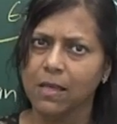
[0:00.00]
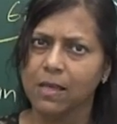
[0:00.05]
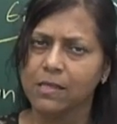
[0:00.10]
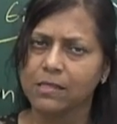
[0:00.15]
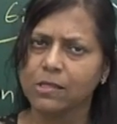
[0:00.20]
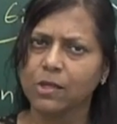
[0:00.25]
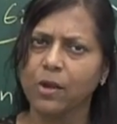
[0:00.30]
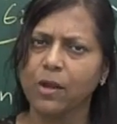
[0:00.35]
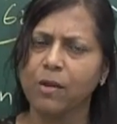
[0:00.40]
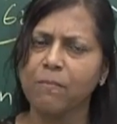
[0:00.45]

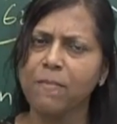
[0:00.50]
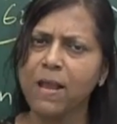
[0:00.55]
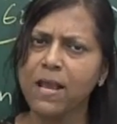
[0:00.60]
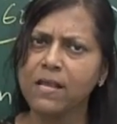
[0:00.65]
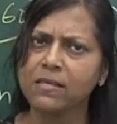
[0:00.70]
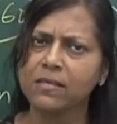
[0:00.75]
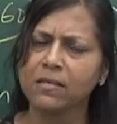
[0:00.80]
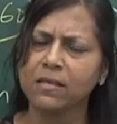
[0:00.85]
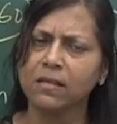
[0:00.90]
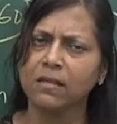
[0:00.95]
So it
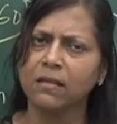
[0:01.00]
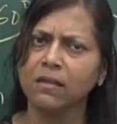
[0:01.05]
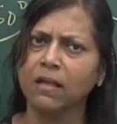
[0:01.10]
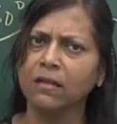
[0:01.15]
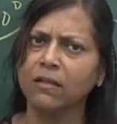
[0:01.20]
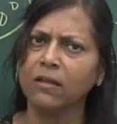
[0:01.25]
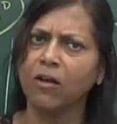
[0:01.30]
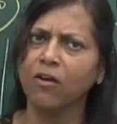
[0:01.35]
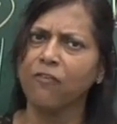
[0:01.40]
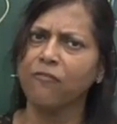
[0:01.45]
makes a
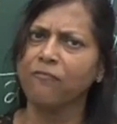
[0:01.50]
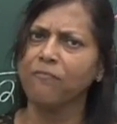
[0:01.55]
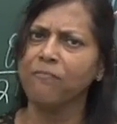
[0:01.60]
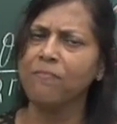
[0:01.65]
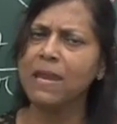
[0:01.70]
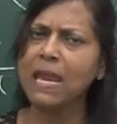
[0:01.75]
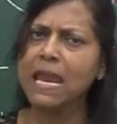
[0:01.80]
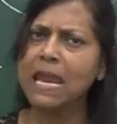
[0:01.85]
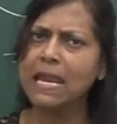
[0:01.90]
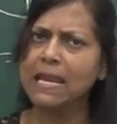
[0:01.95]
lot of
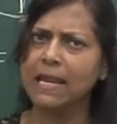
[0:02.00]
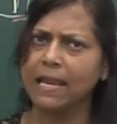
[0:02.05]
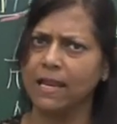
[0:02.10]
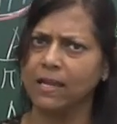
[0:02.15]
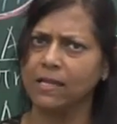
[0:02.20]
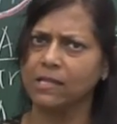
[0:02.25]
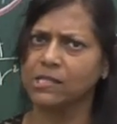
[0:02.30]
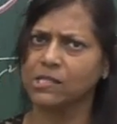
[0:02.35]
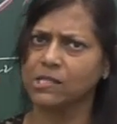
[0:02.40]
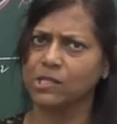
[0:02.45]

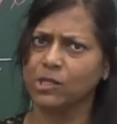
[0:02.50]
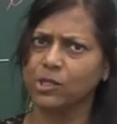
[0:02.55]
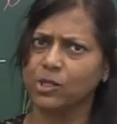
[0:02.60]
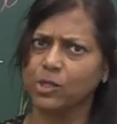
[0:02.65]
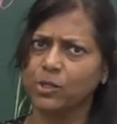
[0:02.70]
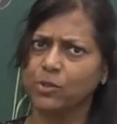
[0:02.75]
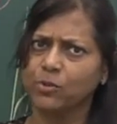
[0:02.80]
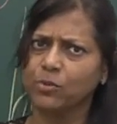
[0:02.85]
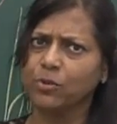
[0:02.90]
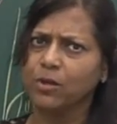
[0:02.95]
meaning to
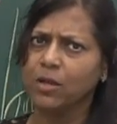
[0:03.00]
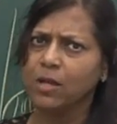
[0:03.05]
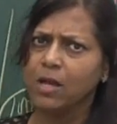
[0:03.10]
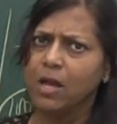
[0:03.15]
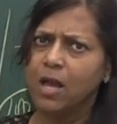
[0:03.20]
you.